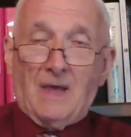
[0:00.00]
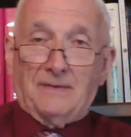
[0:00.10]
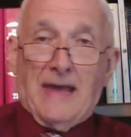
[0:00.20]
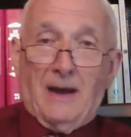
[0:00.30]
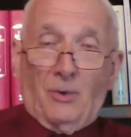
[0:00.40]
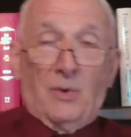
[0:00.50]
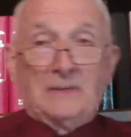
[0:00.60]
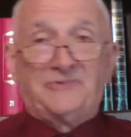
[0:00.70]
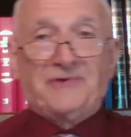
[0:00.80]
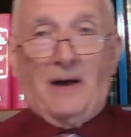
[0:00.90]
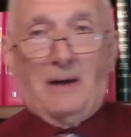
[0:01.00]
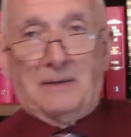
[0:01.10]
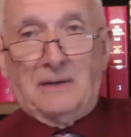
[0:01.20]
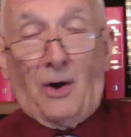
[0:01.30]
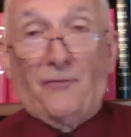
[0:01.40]
Now, when
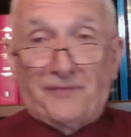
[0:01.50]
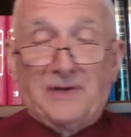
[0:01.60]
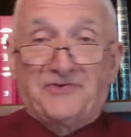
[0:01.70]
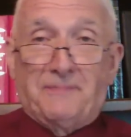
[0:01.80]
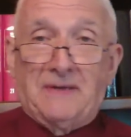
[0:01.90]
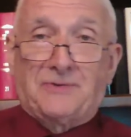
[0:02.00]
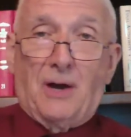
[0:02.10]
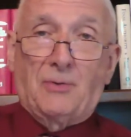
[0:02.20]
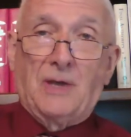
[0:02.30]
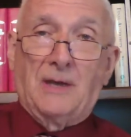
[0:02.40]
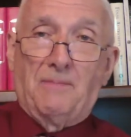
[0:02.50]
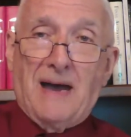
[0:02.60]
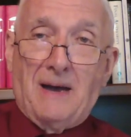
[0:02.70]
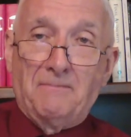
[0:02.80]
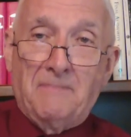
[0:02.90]
John often has been talking
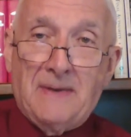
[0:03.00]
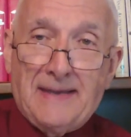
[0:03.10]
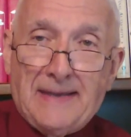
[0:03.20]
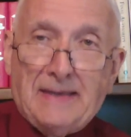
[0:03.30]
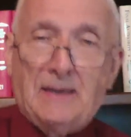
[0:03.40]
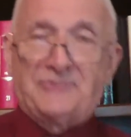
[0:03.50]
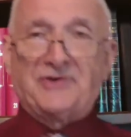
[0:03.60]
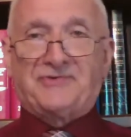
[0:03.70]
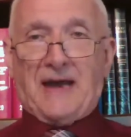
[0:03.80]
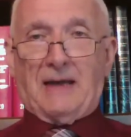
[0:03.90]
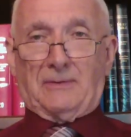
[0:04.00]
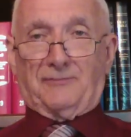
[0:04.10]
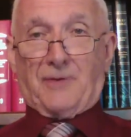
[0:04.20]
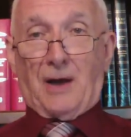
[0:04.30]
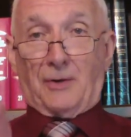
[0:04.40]
about me as a child
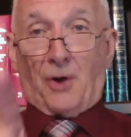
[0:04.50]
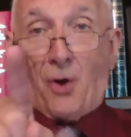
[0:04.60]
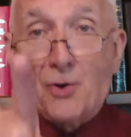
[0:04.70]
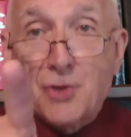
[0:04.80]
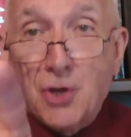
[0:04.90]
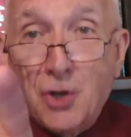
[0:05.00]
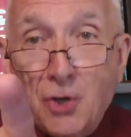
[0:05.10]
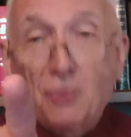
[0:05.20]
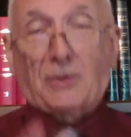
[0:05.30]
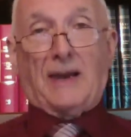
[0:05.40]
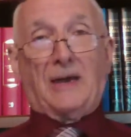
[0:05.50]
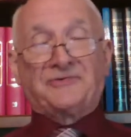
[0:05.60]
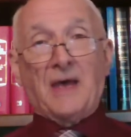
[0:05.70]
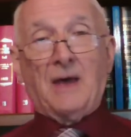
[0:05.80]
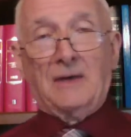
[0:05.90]
of God or you
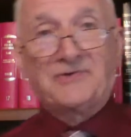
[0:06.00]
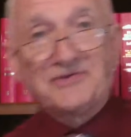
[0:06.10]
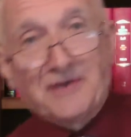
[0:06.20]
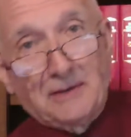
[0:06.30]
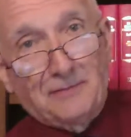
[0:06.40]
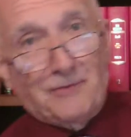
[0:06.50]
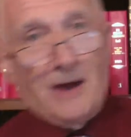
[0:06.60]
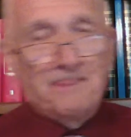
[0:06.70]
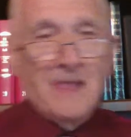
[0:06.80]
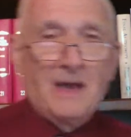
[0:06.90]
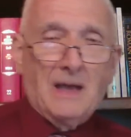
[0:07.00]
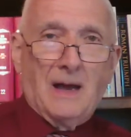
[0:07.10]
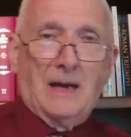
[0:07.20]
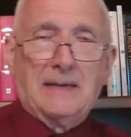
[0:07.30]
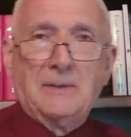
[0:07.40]
class as a son of God,
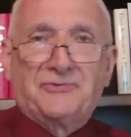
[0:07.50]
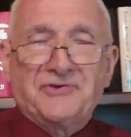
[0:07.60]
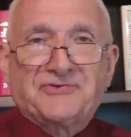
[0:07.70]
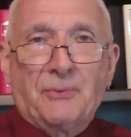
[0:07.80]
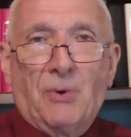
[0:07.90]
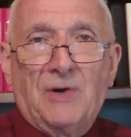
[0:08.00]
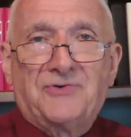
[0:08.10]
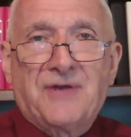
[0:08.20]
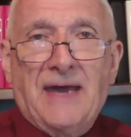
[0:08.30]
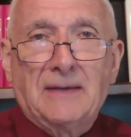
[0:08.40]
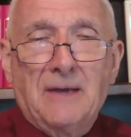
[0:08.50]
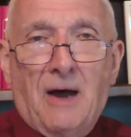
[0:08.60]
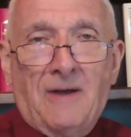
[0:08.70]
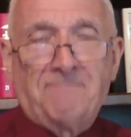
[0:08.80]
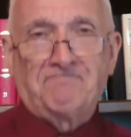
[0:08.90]
uh, he uses the word
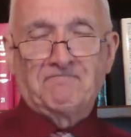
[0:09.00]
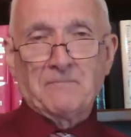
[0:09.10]
teknon.